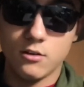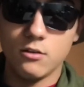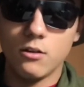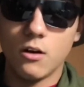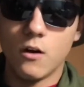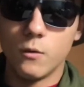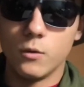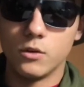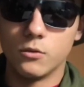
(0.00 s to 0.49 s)

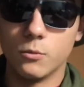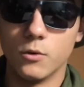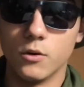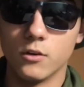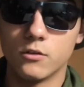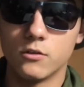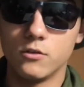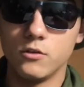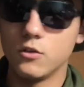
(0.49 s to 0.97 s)
always
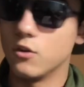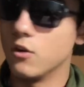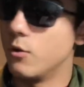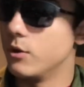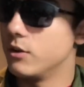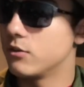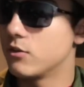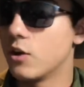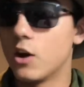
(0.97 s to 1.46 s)
works. You can
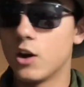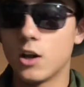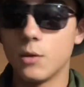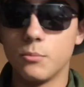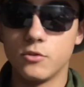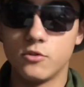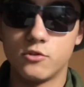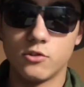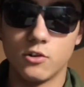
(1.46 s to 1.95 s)
always cut up
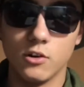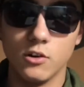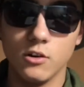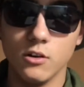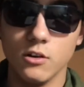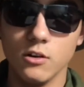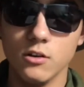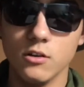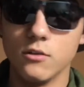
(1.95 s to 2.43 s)
a
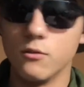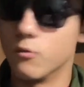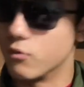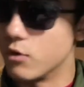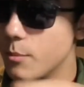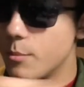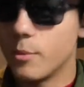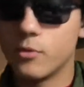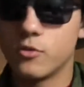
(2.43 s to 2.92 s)
shirt,
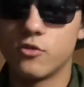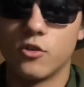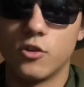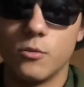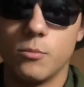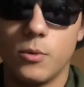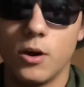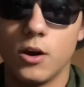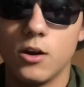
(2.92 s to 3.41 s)
rip a shirt
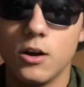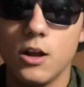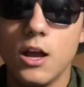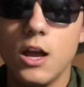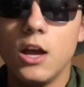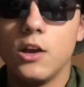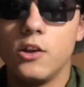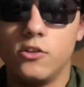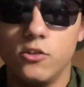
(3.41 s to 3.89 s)
apart,
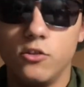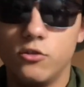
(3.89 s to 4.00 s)
use